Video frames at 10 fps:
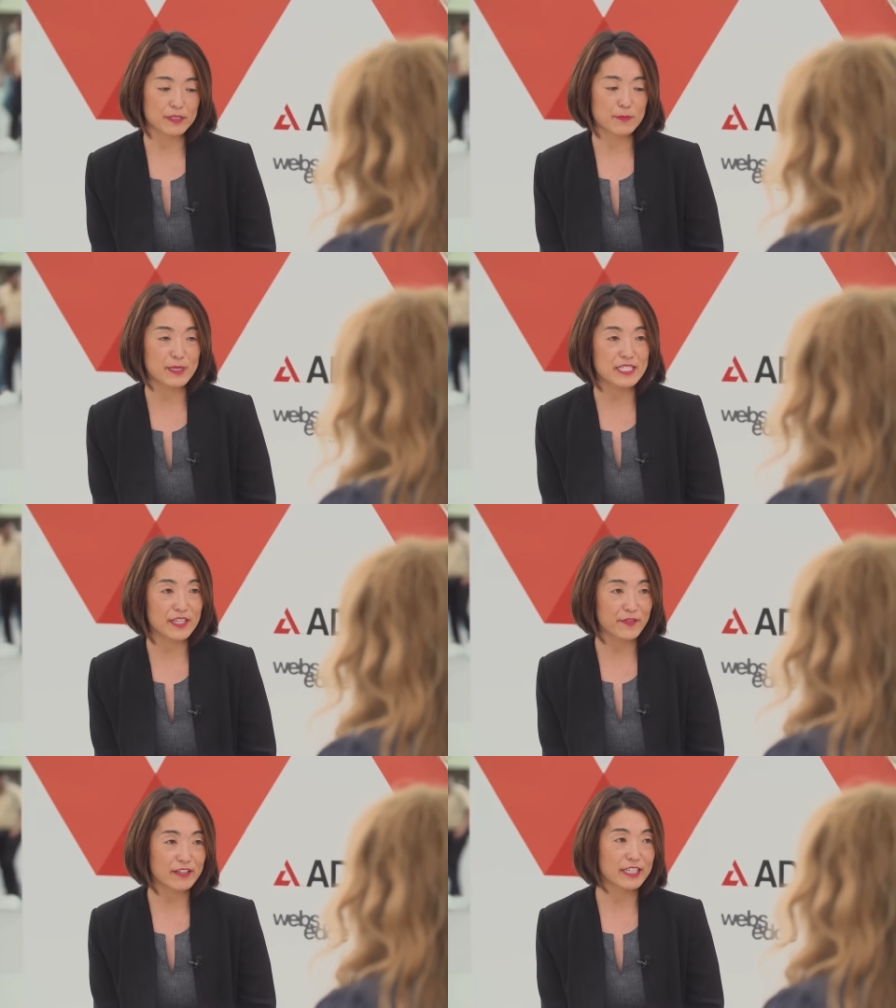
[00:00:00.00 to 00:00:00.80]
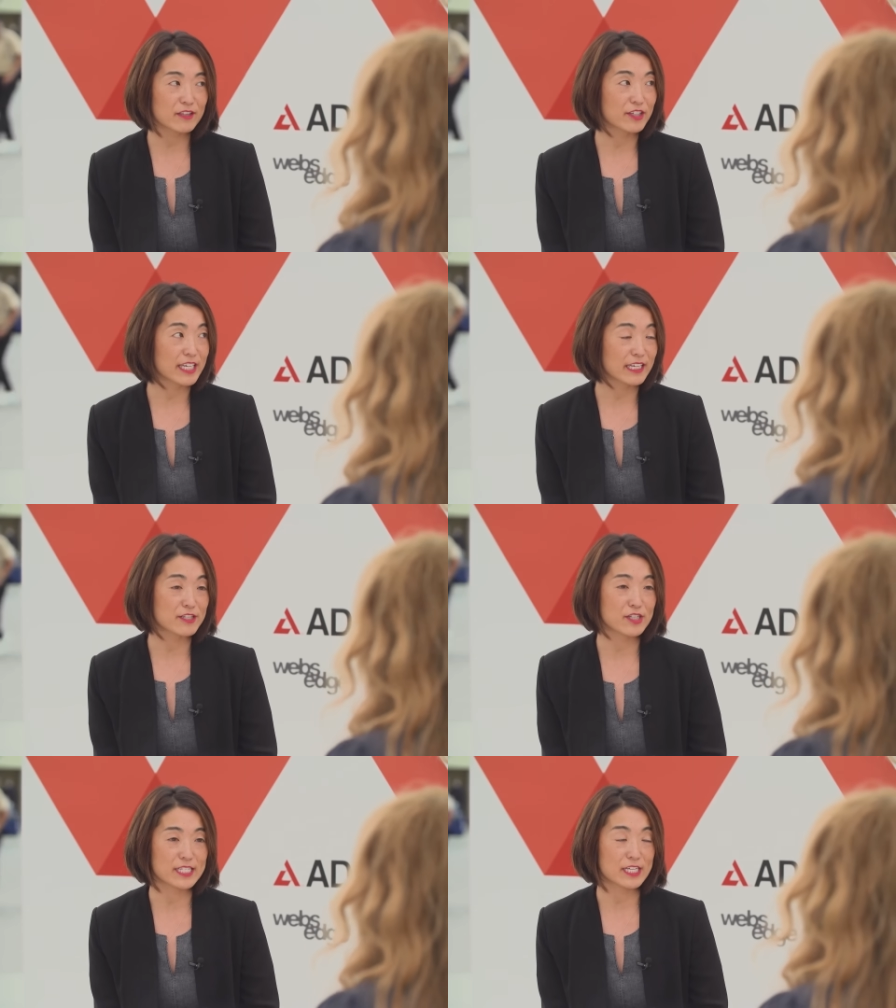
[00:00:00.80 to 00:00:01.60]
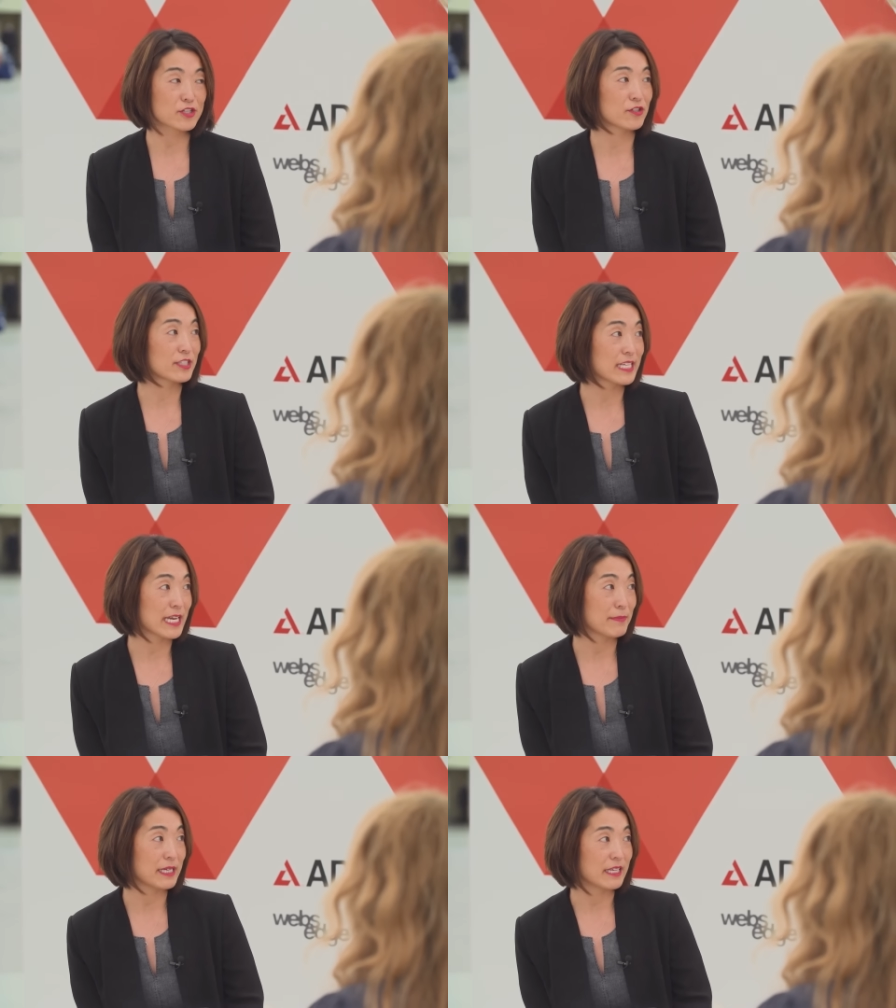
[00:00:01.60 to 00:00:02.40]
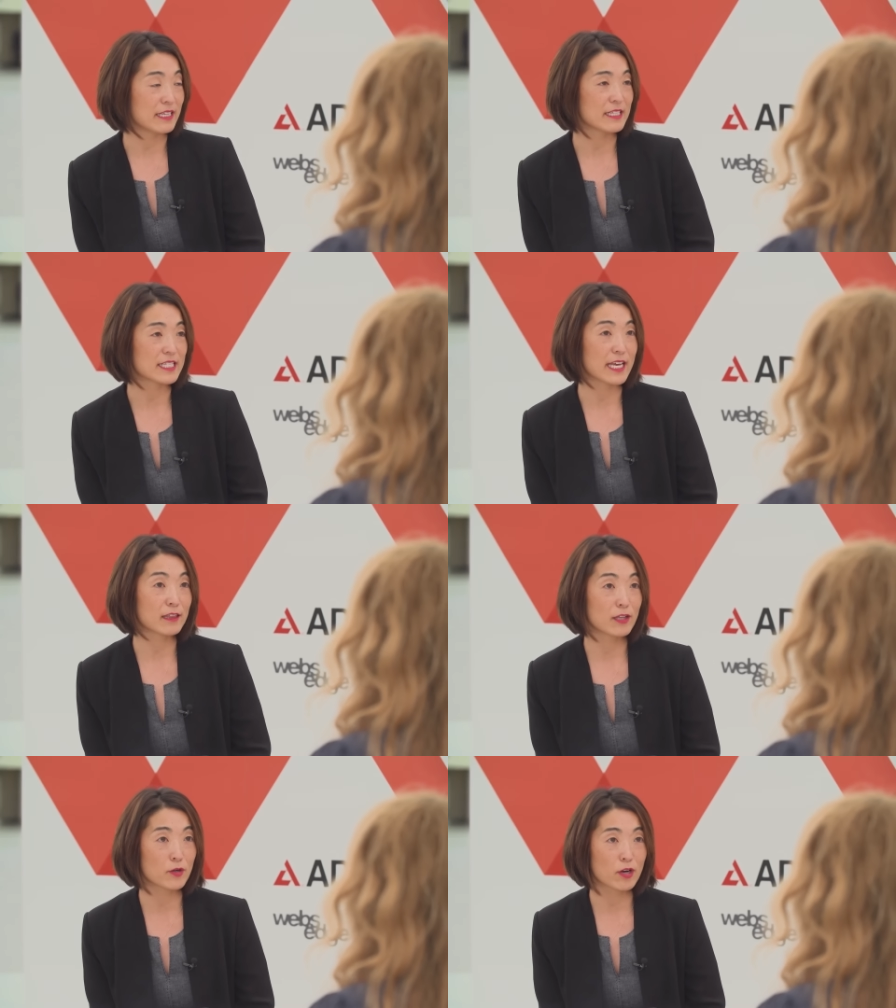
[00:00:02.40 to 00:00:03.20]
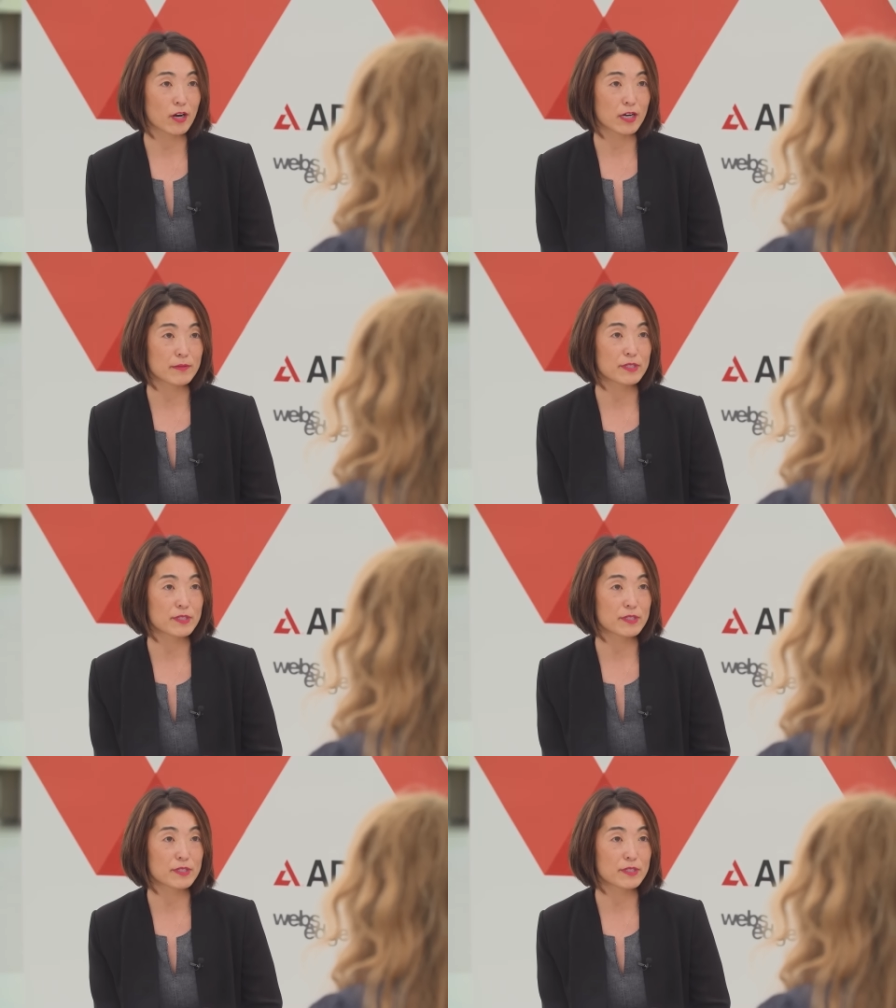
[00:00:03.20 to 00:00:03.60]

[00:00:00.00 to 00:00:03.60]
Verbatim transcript: specifically looking at gestational diabetes and low carbs,